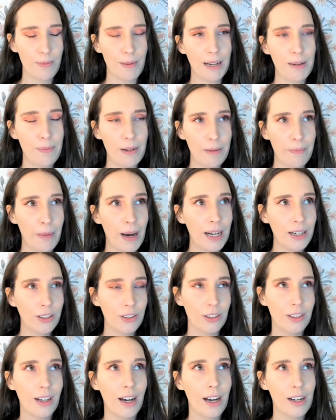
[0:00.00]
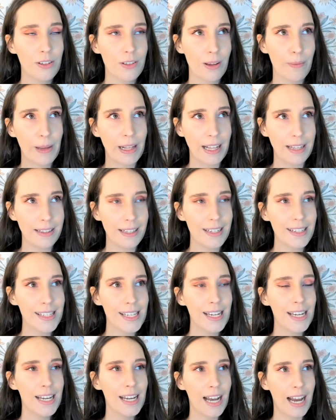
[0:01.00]
You might have been a monk or a nun or something like
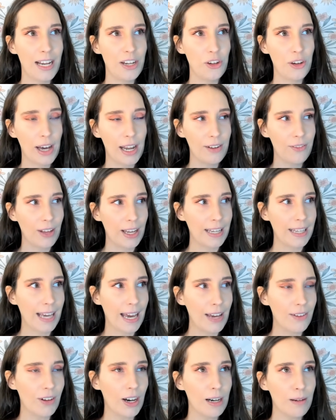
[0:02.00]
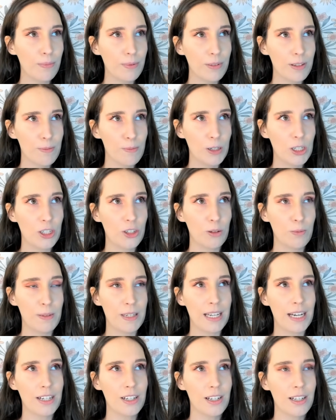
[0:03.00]
this, and you kind of like gave up spiritual
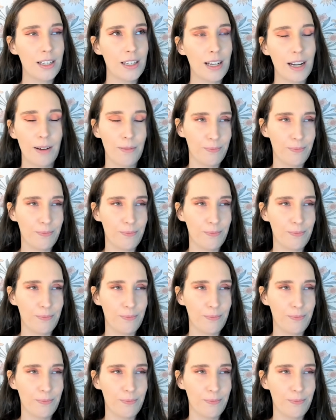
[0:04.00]
possessions,